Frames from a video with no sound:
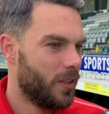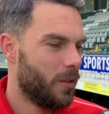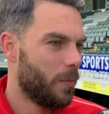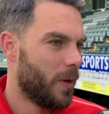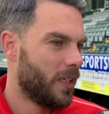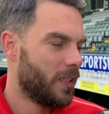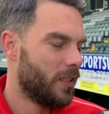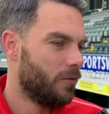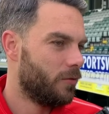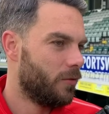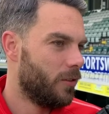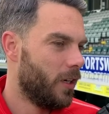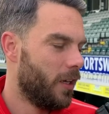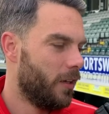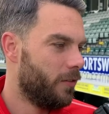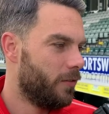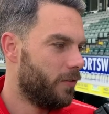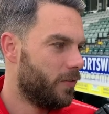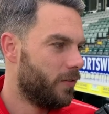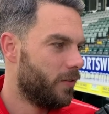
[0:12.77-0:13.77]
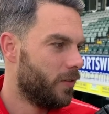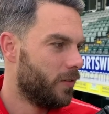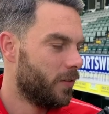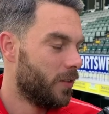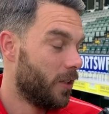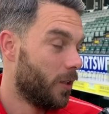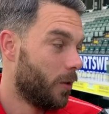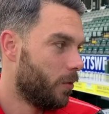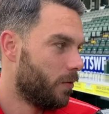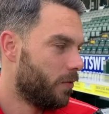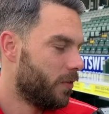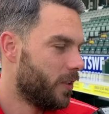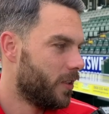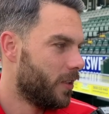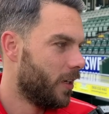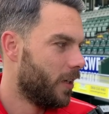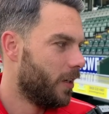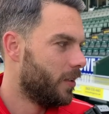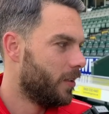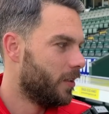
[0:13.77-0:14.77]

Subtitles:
a massive relief, you know, obviously.